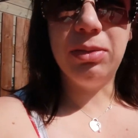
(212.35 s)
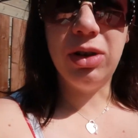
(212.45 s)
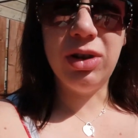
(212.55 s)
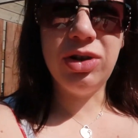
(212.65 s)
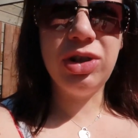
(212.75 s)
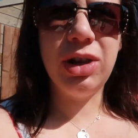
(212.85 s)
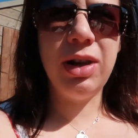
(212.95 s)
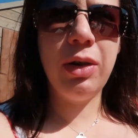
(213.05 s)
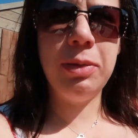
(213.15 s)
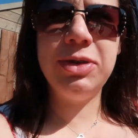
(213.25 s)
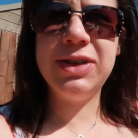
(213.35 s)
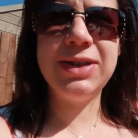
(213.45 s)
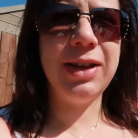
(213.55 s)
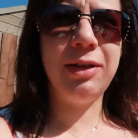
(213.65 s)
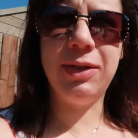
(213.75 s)
some lunch, and now I'm just
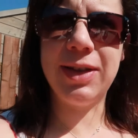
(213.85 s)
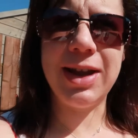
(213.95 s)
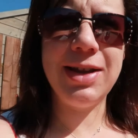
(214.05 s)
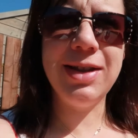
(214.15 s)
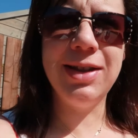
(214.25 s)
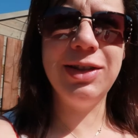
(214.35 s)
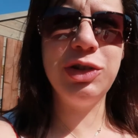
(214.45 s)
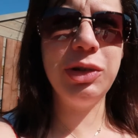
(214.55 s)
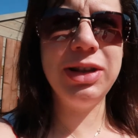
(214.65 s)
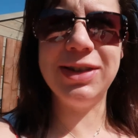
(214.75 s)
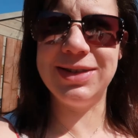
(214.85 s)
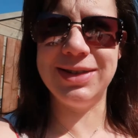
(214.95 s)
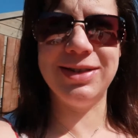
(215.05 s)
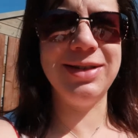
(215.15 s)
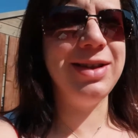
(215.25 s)
sitting outside enjoying the
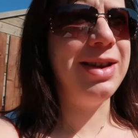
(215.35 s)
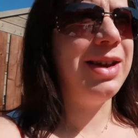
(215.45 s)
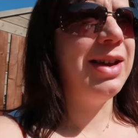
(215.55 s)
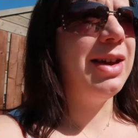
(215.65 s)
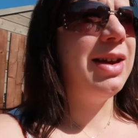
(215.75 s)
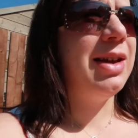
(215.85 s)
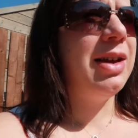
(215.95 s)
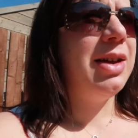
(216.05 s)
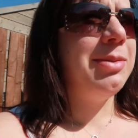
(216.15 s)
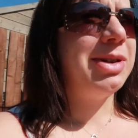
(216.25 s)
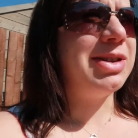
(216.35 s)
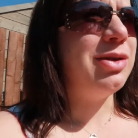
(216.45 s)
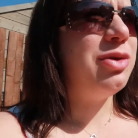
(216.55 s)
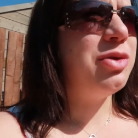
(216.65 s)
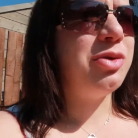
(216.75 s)
sun because I
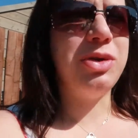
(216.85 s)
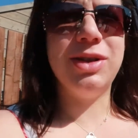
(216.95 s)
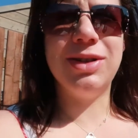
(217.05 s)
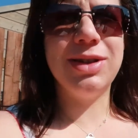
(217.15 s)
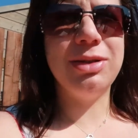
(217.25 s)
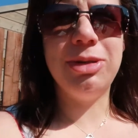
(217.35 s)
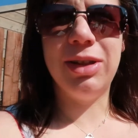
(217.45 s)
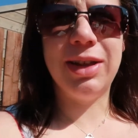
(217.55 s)
know this is going to be the